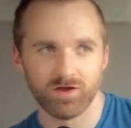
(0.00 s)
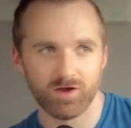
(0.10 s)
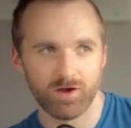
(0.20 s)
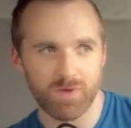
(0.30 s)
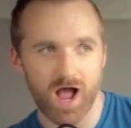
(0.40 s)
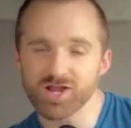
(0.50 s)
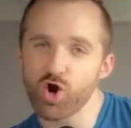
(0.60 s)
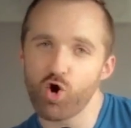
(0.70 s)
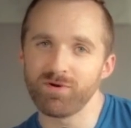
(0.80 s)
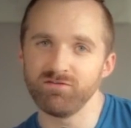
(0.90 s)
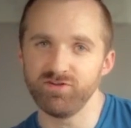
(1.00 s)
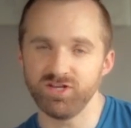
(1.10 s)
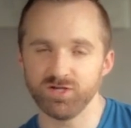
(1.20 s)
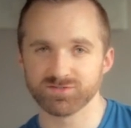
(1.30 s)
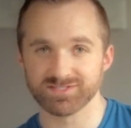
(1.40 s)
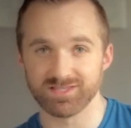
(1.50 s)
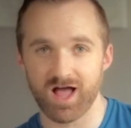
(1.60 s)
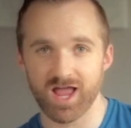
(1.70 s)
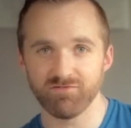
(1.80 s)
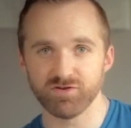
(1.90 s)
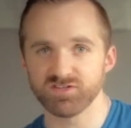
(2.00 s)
I call my videos live,